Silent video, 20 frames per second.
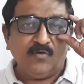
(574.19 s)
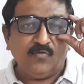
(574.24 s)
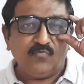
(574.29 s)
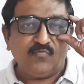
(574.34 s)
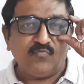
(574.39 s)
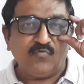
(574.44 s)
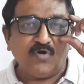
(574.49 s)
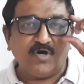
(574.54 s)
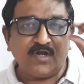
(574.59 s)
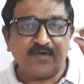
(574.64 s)

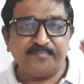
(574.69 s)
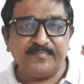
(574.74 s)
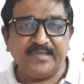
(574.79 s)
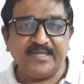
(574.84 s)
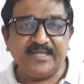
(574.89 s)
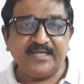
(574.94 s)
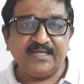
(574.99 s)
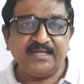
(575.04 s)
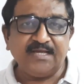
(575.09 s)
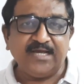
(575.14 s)

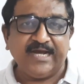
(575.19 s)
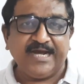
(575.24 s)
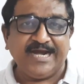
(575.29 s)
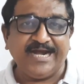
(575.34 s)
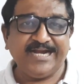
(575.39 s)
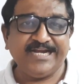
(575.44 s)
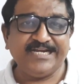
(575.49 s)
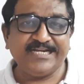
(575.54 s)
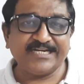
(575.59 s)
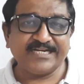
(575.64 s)
forming
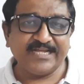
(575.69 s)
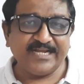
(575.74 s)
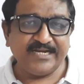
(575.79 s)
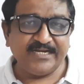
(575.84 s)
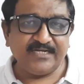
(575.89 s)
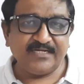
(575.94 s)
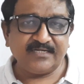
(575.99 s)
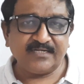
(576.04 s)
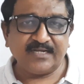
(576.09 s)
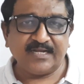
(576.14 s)

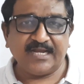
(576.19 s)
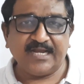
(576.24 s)
hydride